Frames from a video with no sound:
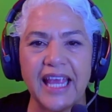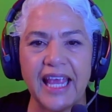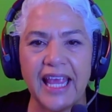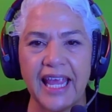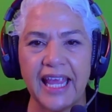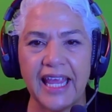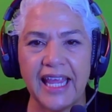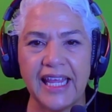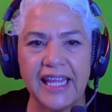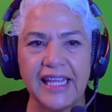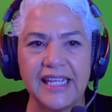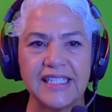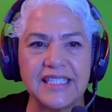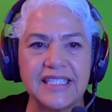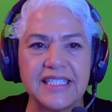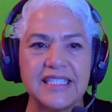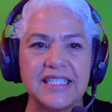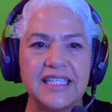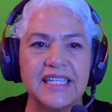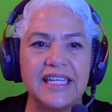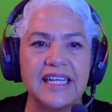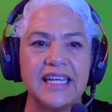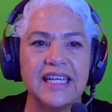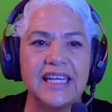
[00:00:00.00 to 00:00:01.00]

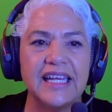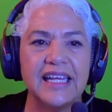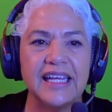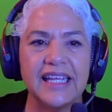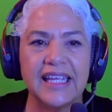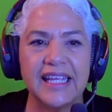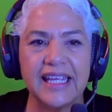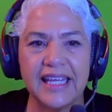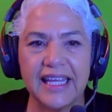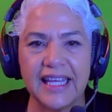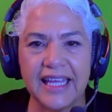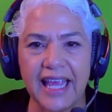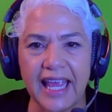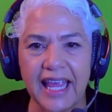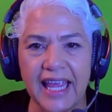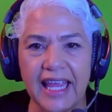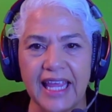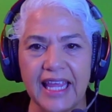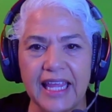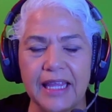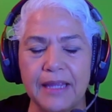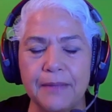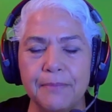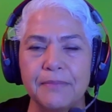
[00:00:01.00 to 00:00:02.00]
Case,
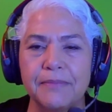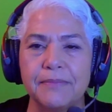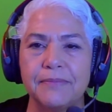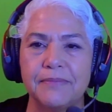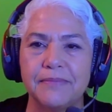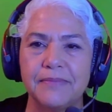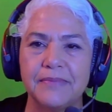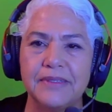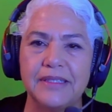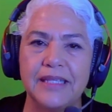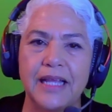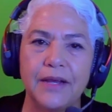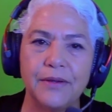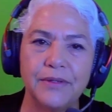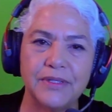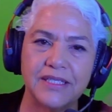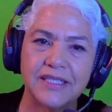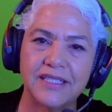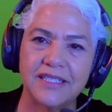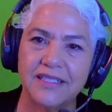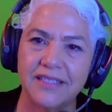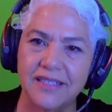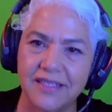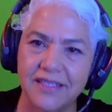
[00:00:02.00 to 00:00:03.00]
game. Now it's